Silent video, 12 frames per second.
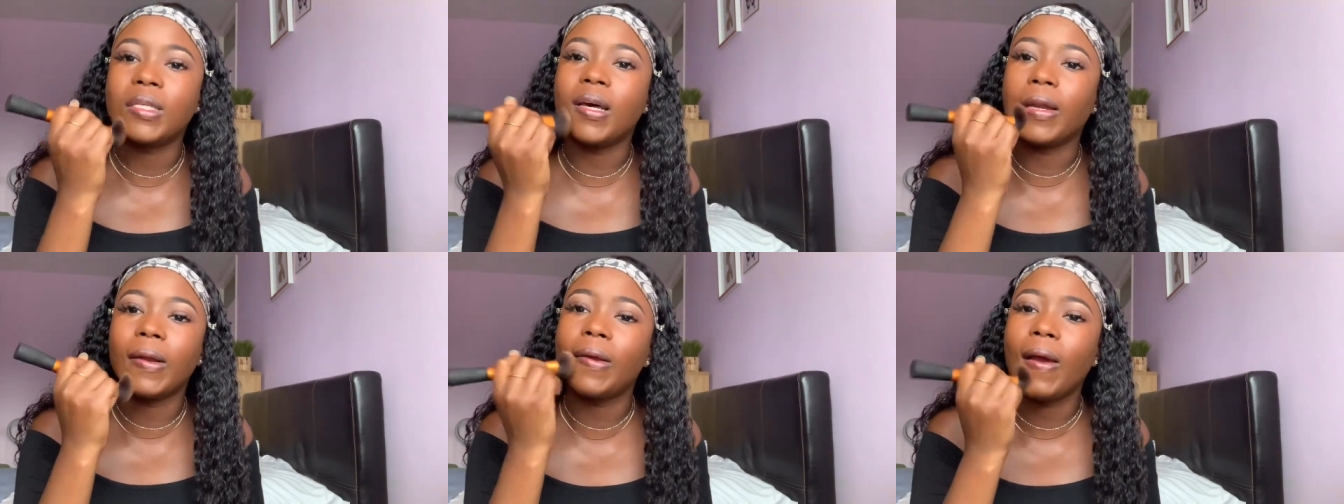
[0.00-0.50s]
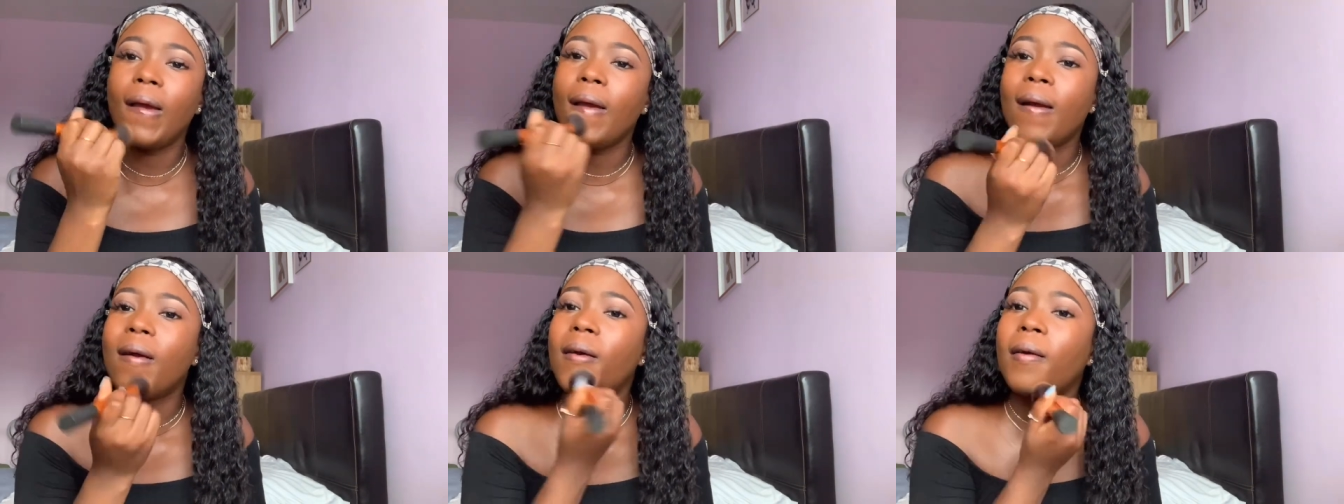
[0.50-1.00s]
And
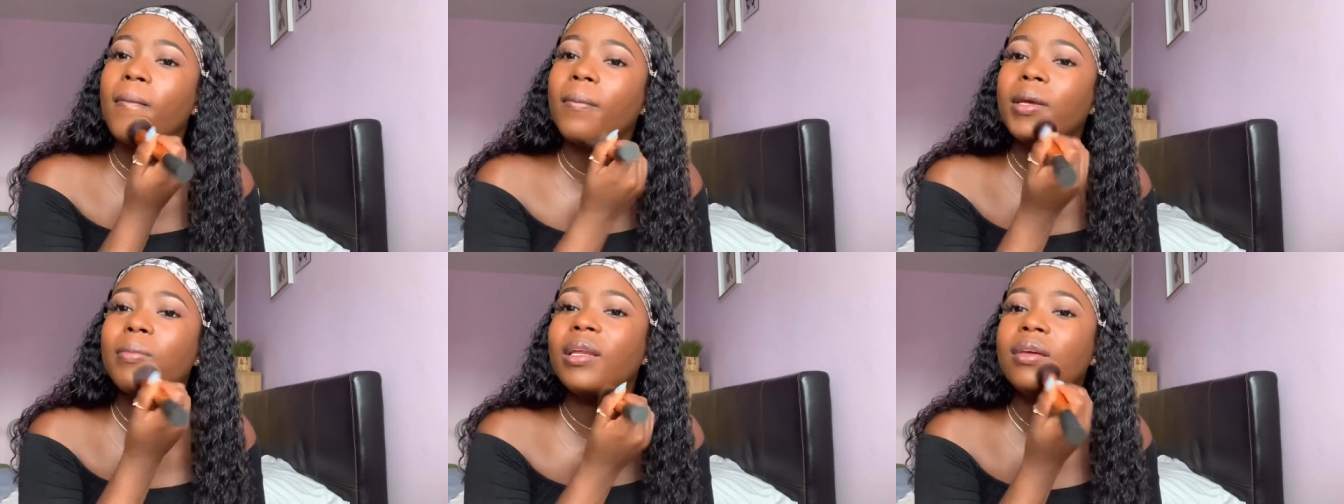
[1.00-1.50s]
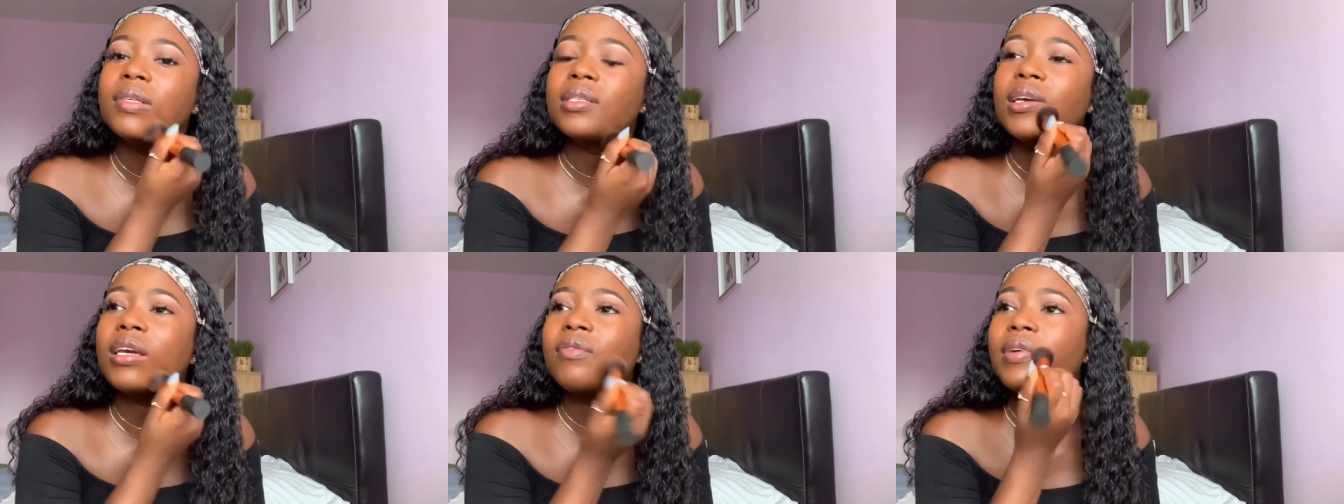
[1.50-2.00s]
me believes
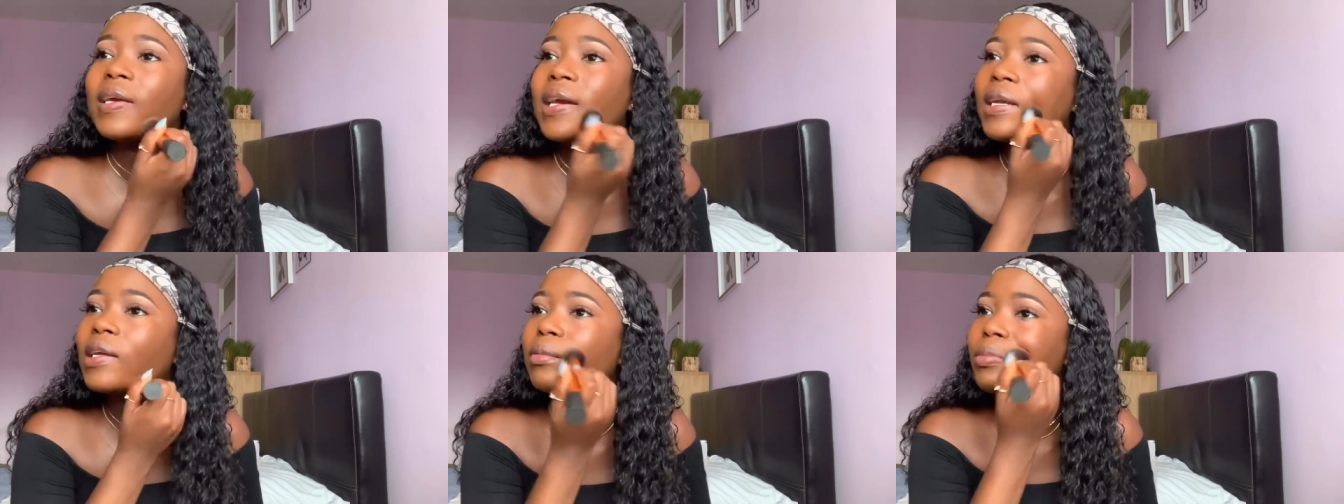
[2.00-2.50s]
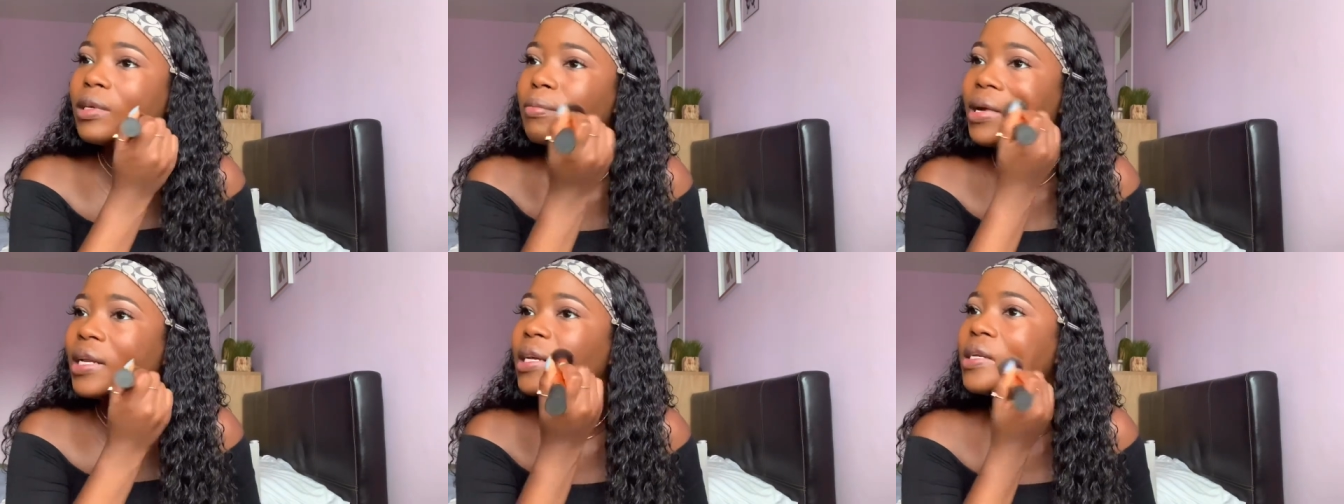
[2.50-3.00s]
that if you can help
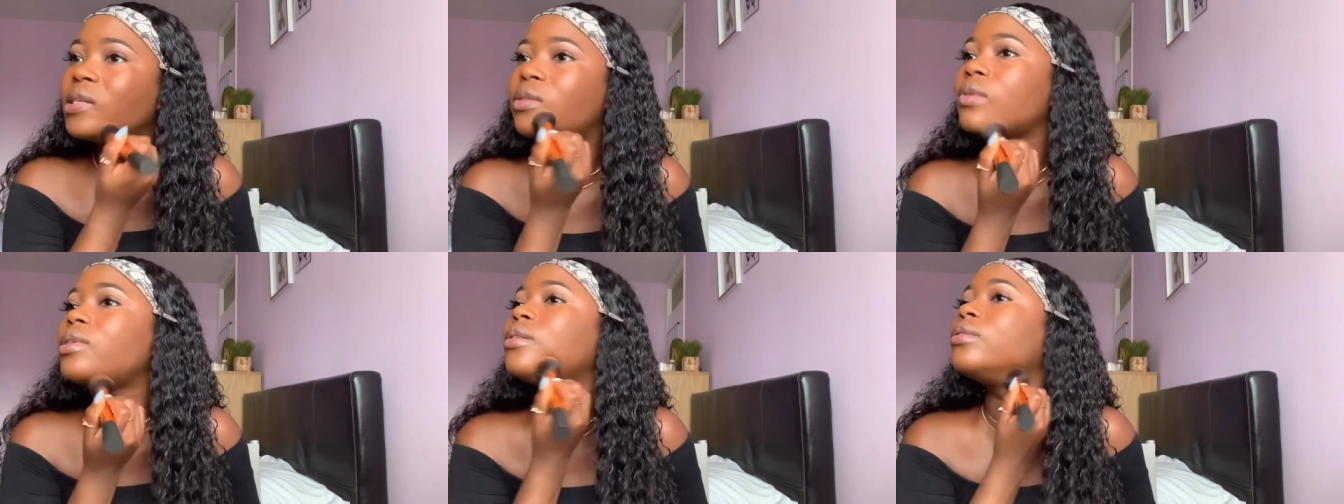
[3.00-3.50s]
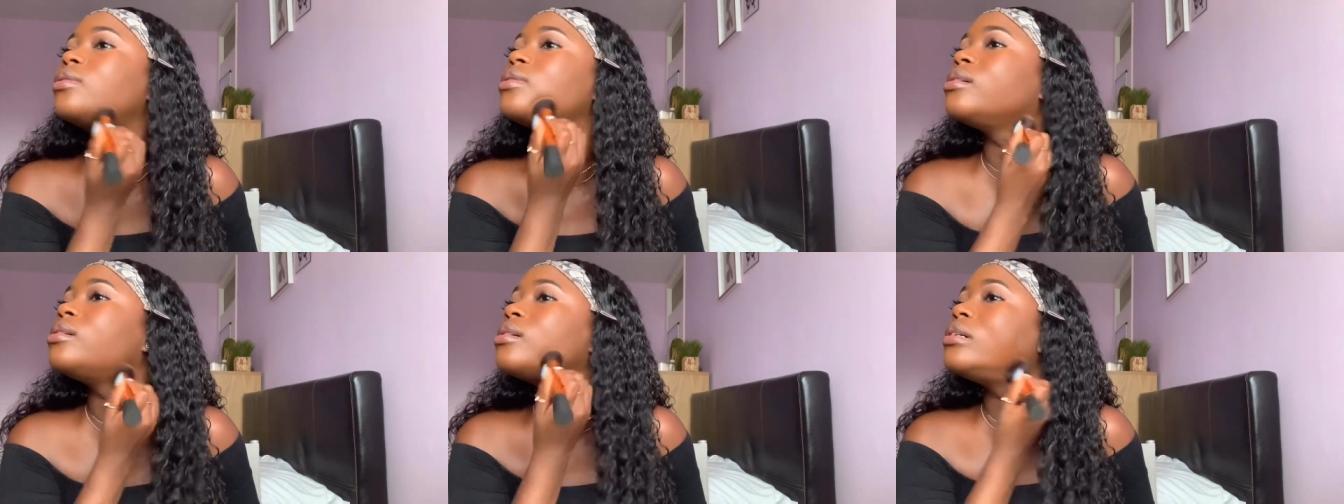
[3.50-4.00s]
somebody else without
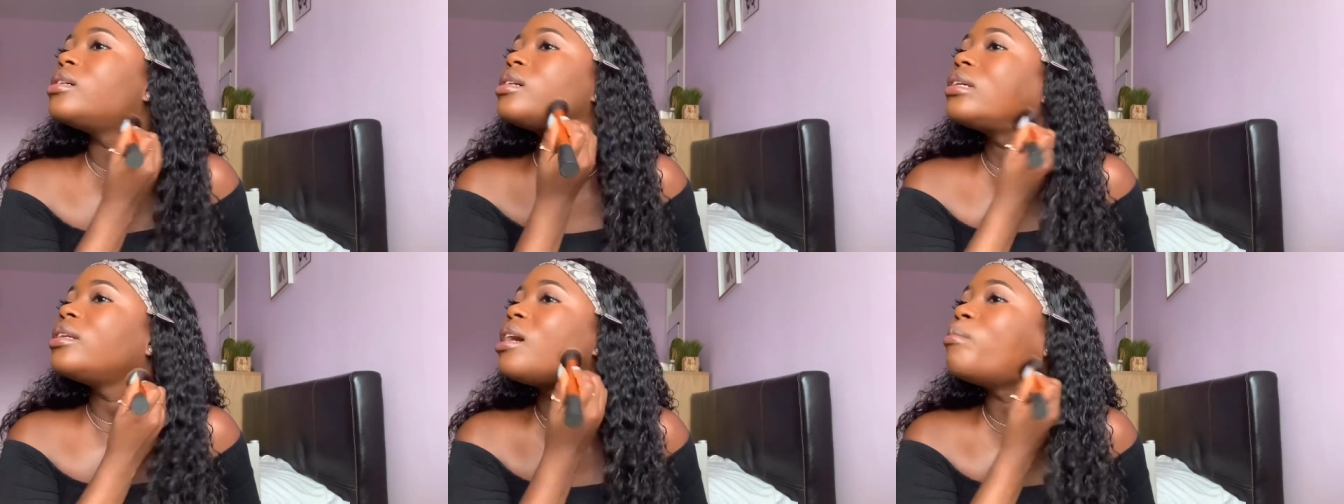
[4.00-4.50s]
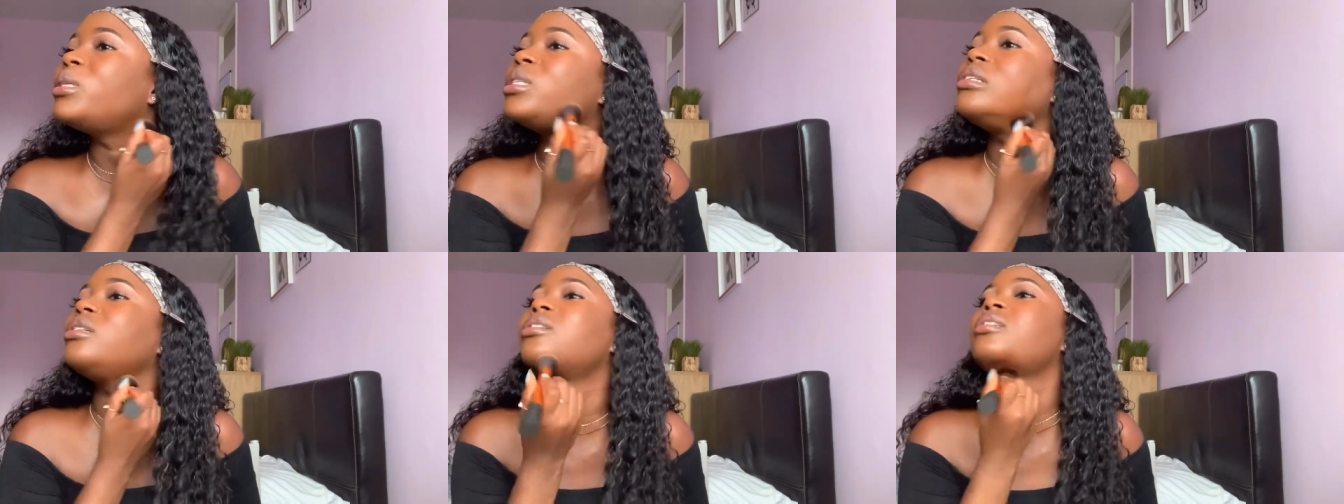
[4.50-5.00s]

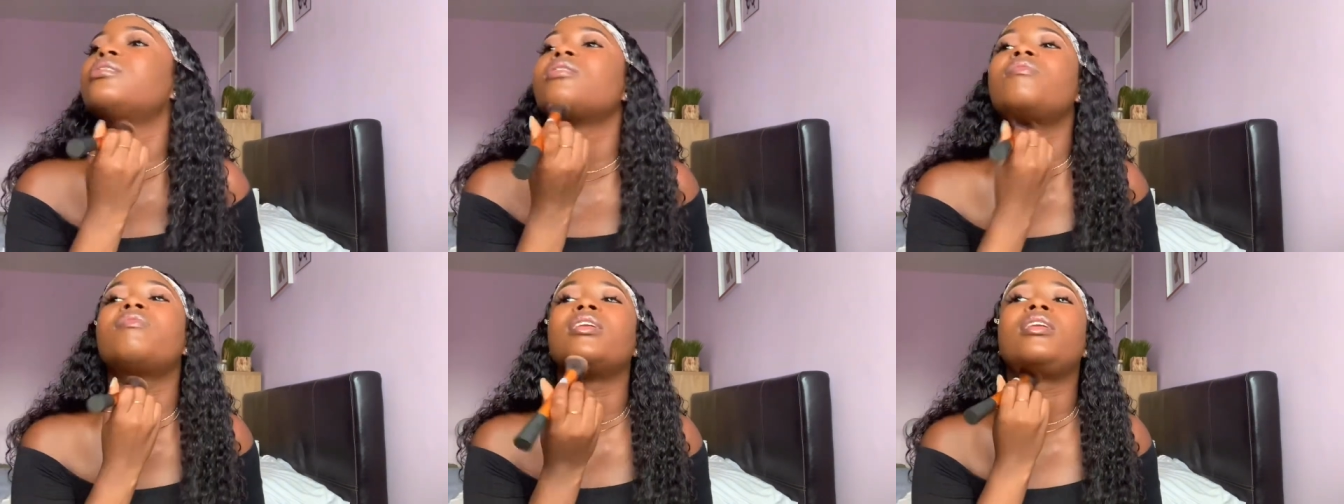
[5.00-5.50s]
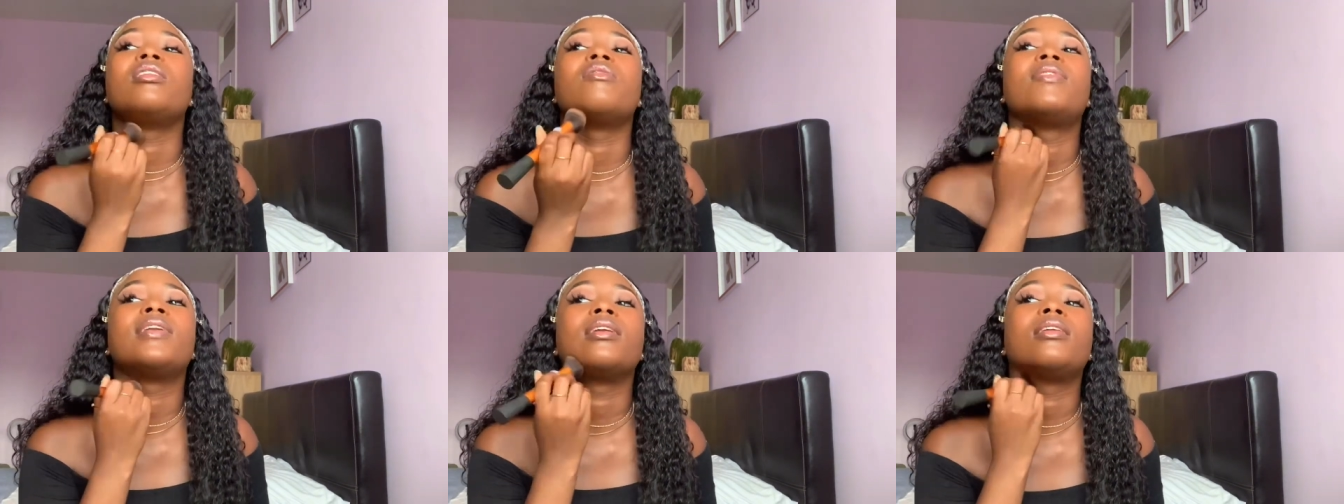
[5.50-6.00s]
damaging yourself, then
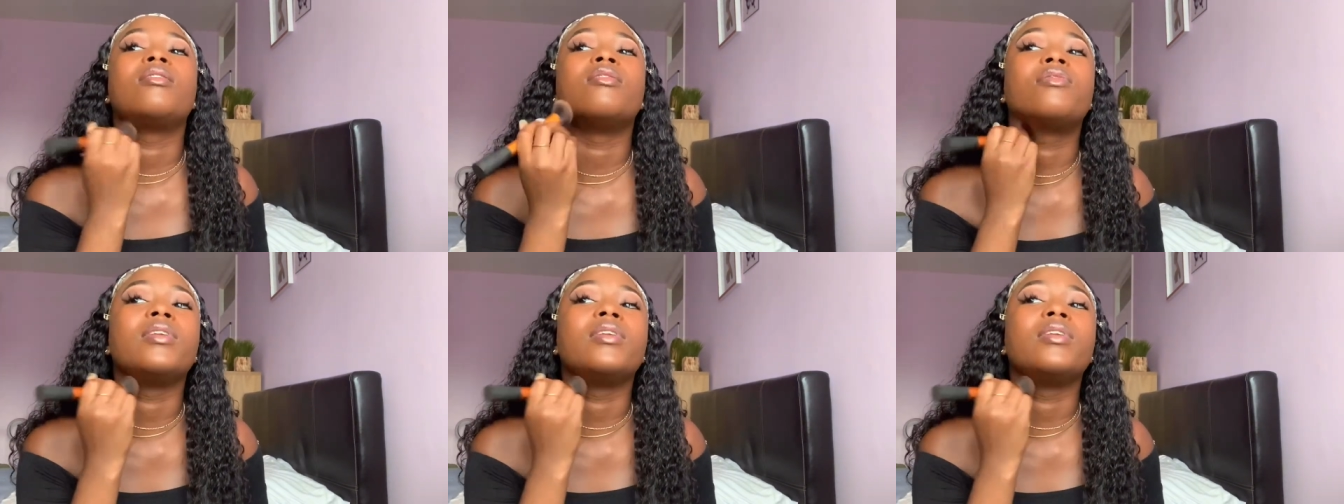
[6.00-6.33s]
definitely go for